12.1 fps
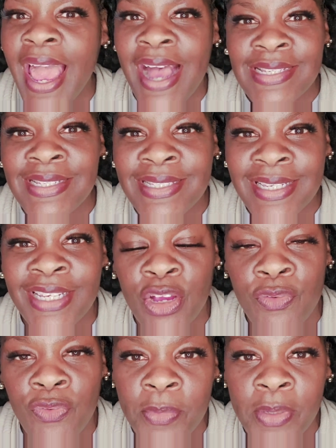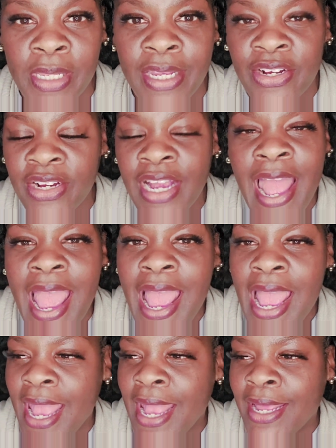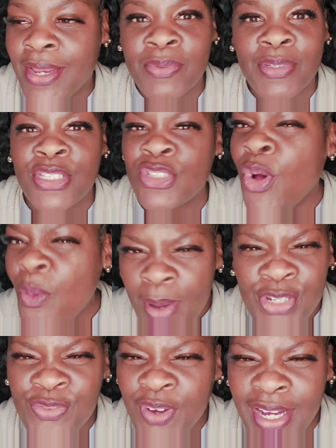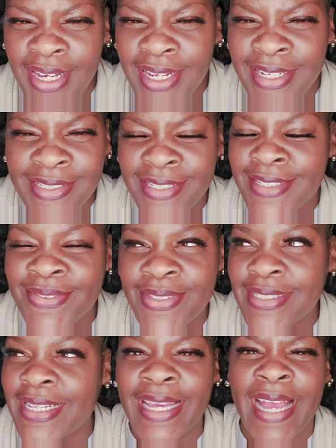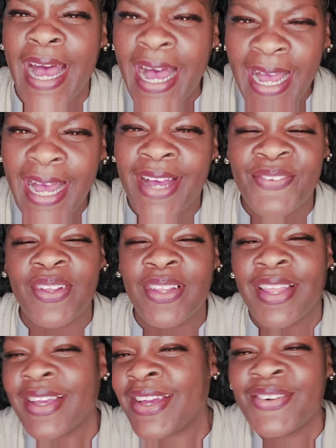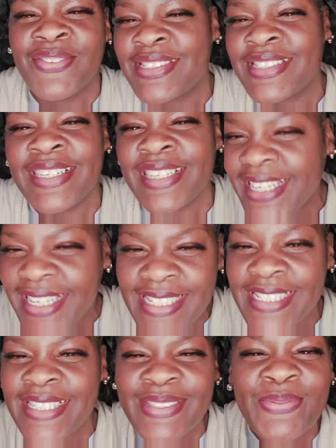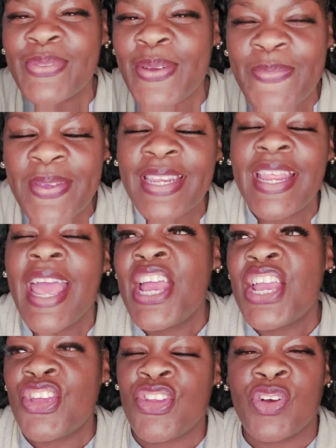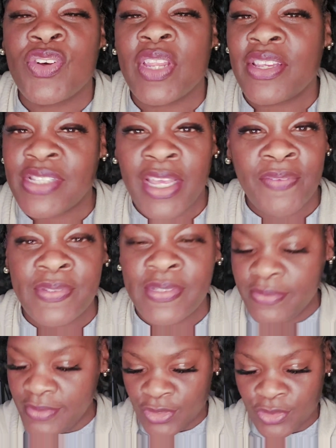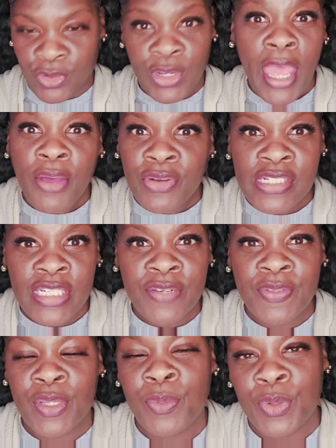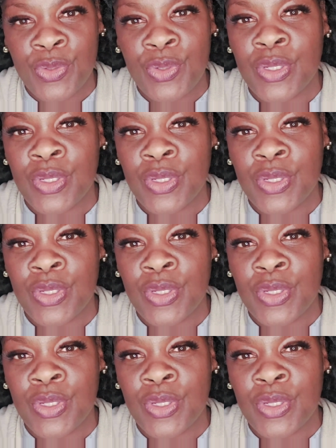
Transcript: as a skincare formulator, and it was so much fun. It just was like, I felt like I was in the kitchen whipping. They used to have, counters and everything where you